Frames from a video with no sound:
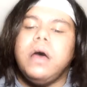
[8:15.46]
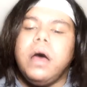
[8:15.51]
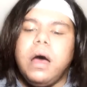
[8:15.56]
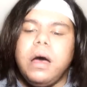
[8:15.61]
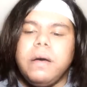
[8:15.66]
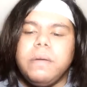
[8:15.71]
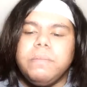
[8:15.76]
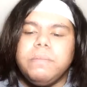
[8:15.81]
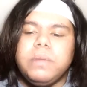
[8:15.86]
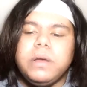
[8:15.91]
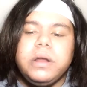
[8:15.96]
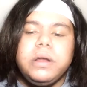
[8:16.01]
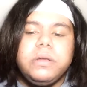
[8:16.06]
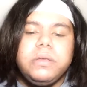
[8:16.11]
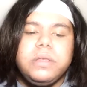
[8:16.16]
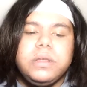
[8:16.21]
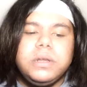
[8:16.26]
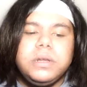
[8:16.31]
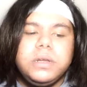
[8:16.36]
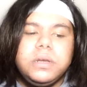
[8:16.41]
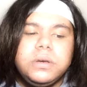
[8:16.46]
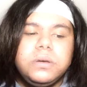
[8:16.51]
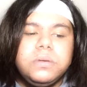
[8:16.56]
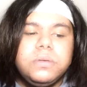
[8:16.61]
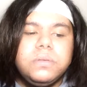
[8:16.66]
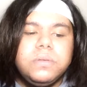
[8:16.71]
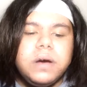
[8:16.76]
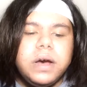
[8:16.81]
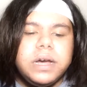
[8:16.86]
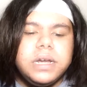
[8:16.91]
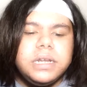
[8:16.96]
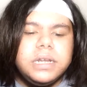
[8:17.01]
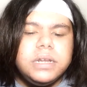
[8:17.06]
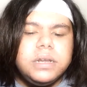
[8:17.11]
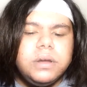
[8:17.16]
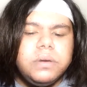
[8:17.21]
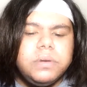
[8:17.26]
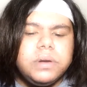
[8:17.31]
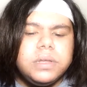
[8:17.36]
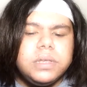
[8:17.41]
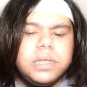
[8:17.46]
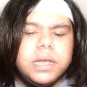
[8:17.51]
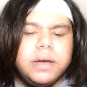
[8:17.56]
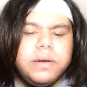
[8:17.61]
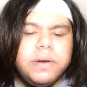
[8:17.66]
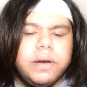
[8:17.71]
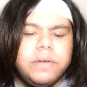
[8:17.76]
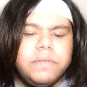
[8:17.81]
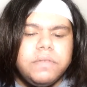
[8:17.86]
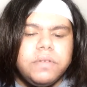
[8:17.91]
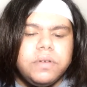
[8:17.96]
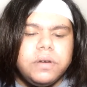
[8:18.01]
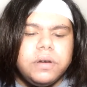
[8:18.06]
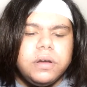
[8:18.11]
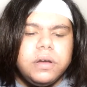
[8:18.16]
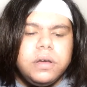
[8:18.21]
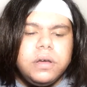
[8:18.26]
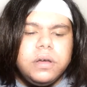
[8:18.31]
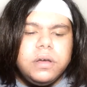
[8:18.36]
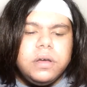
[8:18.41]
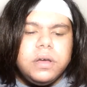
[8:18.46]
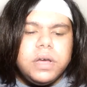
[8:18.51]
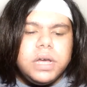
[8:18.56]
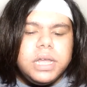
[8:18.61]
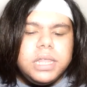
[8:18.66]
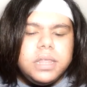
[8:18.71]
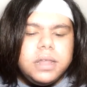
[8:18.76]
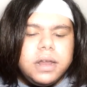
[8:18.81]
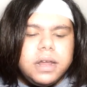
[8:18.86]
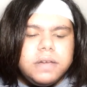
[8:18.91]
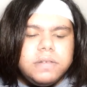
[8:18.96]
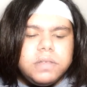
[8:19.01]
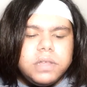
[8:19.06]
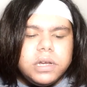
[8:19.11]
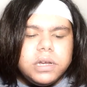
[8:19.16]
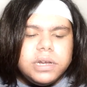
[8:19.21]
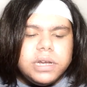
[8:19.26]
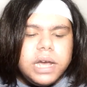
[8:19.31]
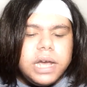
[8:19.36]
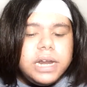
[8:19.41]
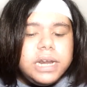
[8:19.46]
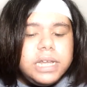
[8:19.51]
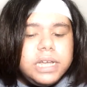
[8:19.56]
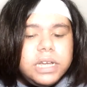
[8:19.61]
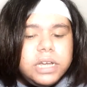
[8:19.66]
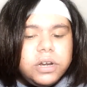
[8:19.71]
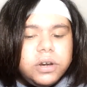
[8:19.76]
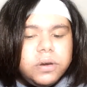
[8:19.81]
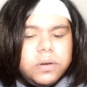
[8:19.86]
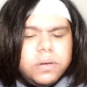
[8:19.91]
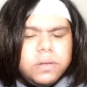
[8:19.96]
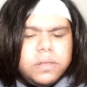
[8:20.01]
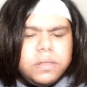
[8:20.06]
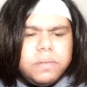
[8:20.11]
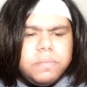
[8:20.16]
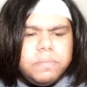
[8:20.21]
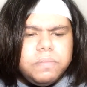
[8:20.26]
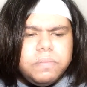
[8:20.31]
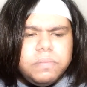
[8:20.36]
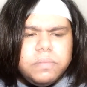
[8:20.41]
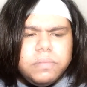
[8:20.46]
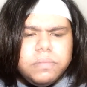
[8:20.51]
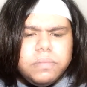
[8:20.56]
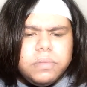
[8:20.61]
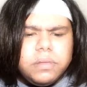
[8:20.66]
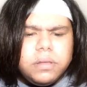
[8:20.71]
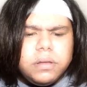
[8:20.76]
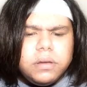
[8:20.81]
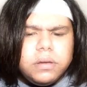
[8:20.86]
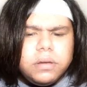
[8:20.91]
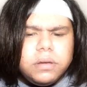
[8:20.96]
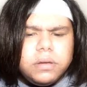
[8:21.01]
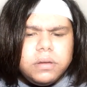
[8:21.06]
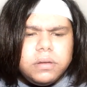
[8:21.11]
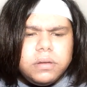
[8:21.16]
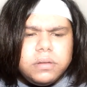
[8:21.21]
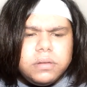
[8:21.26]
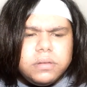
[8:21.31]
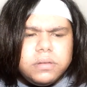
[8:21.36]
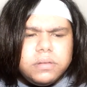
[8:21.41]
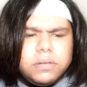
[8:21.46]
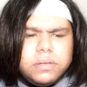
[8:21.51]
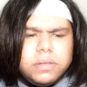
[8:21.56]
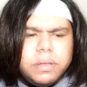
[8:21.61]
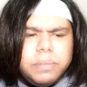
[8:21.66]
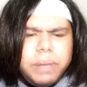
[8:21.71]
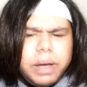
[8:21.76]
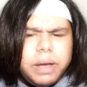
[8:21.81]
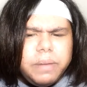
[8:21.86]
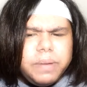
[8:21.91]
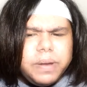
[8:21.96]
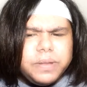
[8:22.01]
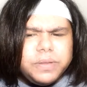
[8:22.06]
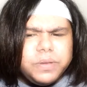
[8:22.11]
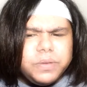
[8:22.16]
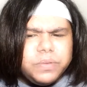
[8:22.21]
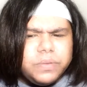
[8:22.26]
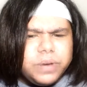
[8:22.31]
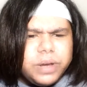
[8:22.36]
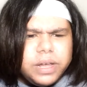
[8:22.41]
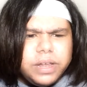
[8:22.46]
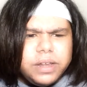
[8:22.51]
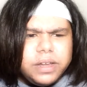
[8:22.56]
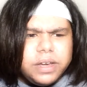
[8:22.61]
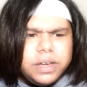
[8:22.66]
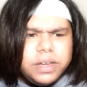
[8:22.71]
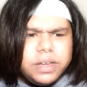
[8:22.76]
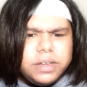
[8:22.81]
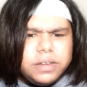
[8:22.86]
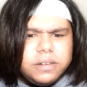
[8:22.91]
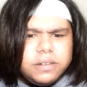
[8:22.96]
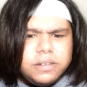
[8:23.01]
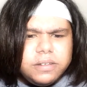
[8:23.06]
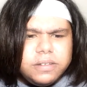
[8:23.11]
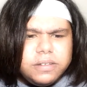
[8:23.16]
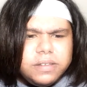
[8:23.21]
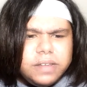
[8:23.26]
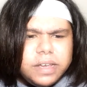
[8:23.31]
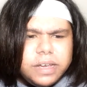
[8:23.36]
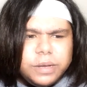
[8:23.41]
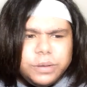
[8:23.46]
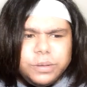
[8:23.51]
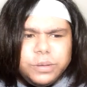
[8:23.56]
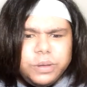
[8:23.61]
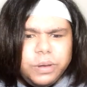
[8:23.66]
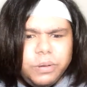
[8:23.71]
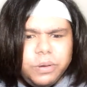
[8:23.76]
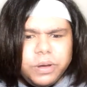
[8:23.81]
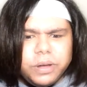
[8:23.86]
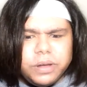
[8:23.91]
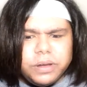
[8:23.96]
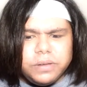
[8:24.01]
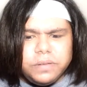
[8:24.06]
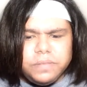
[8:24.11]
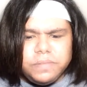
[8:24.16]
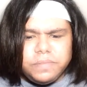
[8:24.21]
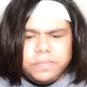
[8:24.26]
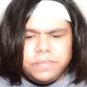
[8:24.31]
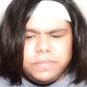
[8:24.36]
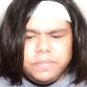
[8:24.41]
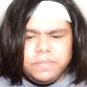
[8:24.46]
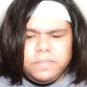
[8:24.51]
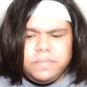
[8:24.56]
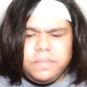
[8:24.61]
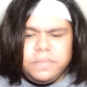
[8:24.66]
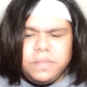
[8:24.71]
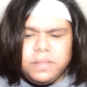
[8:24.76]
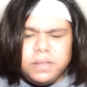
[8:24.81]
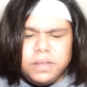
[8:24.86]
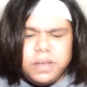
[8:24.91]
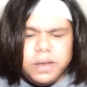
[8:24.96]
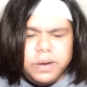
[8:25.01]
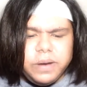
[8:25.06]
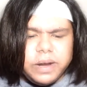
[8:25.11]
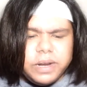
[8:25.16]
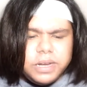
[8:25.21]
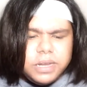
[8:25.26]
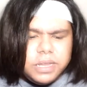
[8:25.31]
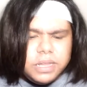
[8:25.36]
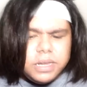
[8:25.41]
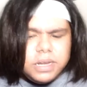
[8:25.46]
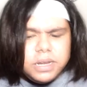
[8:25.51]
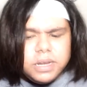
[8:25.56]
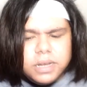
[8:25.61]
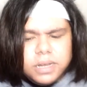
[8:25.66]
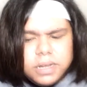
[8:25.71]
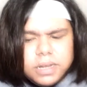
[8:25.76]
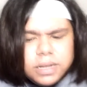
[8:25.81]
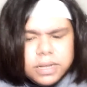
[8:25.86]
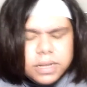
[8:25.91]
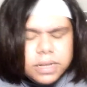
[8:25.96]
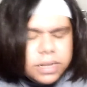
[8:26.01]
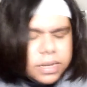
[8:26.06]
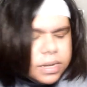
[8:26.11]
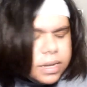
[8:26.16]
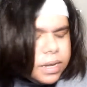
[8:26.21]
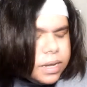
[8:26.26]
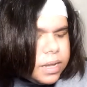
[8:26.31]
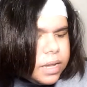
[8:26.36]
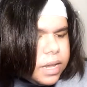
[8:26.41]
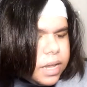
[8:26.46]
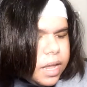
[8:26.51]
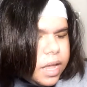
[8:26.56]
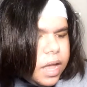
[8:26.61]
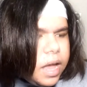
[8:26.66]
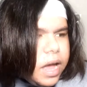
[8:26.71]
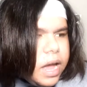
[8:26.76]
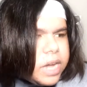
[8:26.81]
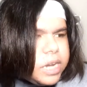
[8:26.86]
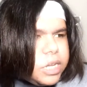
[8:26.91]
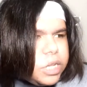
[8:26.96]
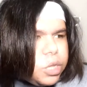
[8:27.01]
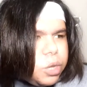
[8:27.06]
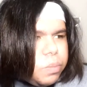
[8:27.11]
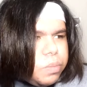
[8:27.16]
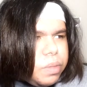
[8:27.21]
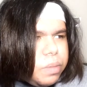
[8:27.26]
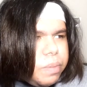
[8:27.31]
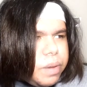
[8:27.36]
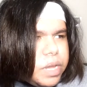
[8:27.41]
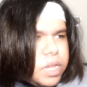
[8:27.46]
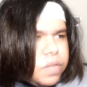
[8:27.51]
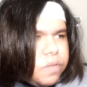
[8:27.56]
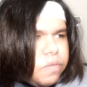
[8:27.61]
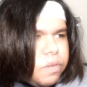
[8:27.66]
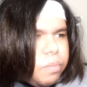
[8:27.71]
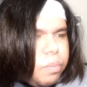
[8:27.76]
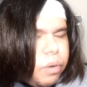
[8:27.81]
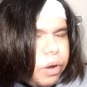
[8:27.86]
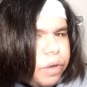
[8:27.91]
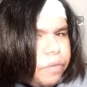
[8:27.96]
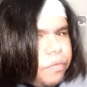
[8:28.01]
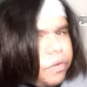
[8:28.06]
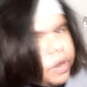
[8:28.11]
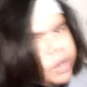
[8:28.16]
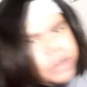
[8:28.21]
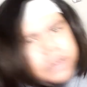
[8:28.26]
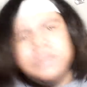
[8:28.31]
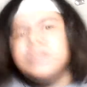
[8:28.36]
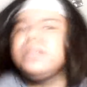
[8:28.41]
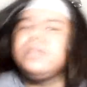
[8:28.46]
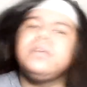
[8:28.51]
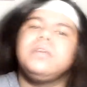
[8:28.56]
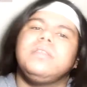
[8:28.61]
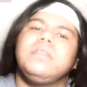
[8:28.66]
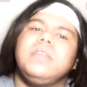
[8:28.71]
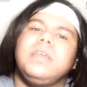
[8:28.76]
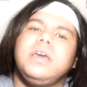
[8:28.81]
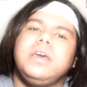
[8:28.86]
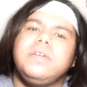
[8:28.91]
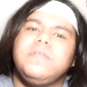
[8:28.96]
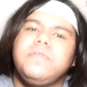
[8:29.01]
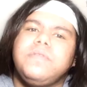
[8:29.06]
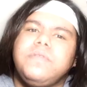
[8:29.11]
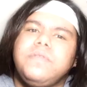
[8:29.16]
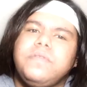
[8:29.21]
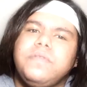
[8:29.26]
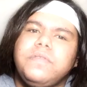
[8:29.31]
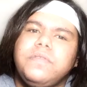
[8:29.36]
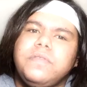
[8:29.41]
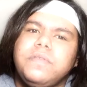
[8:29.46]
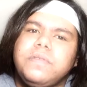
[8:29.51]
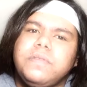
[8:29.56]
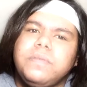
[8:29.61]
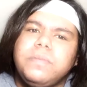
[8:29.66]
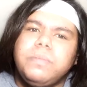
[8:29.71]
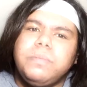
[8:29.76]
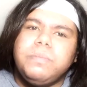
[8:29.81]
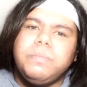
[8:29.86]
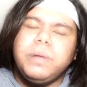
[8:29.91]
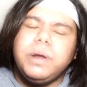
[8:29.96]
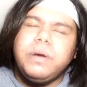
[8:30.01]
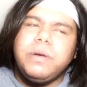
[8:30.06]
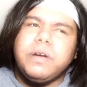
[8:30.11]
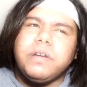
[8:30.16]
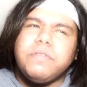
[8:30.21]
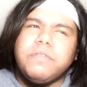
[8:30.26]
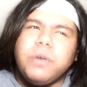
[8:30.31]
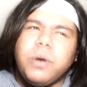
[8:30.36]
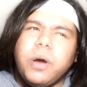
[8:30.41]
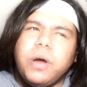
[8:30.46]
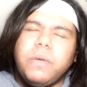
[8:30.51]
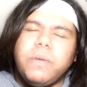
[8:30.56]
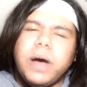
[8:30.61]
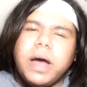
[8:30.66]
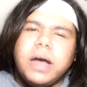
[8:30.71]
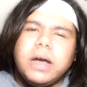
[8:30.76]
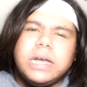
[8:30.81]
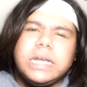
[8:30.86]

Another thing too, I did notice, however, in the live stage and here, the backup dancers were killing it, like so good. You know, I just hope the best for Boyfriend. They've been around for quite a while.